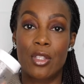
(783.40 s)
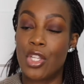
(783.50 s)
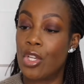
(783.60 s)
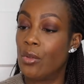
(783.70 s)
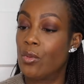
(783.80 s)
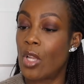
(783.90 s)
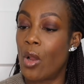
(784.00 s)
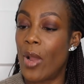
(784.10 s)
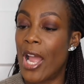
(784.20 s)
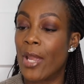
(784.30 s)
to use,
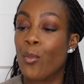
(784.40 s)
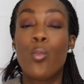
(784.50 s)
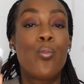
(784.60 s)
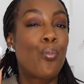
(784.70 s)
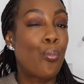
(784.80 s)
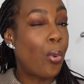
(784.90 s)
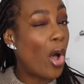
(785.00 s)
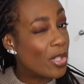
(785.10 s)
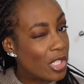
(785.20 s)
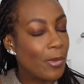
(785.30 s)
so I
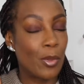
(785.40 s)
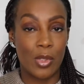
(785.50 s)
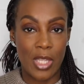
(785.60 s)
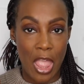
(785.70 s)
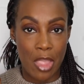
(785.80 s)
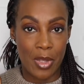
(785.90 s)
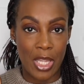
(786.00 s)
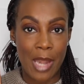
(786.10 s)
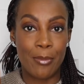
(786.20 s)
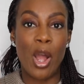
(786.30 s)
possibly would get them
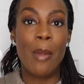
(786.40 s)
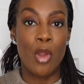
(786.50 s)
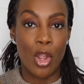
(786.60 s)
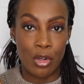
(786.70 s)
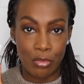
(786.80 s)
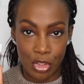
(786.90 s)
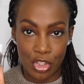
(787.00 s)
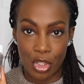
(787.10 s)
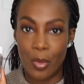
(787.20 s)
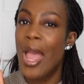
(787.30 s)
again, but I'm not in a rush
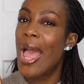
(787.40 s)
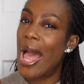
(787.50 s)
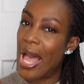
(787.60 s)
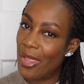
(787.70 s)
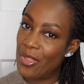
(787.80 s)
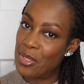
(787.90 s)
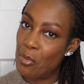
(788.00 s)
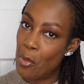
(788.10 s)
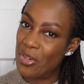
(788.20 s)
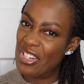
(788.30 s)
to at this
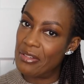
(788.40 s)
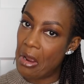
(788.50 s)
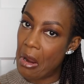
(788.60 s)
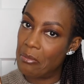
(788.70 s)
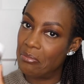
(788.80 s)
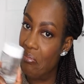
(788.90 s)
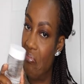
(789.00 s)
moment in time.